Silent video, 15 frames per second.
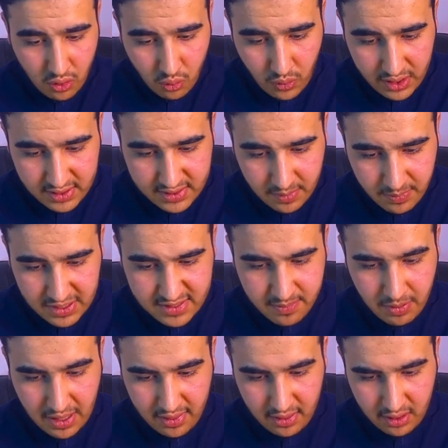what is the
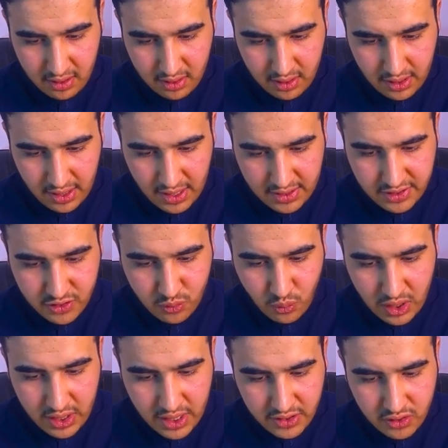best path? It is
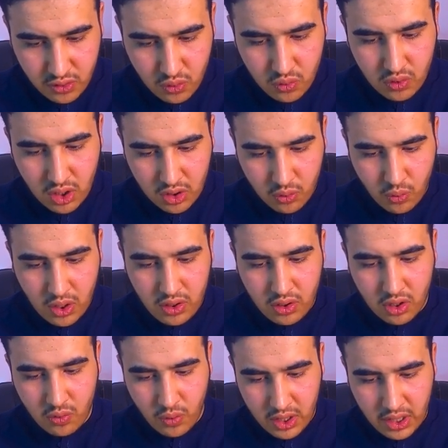
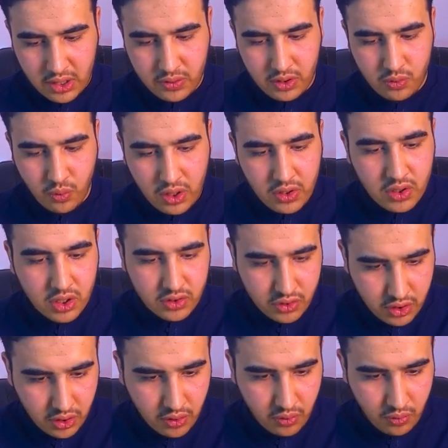
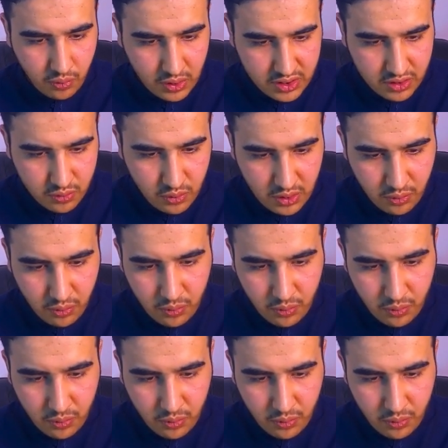192.1.101.2, which is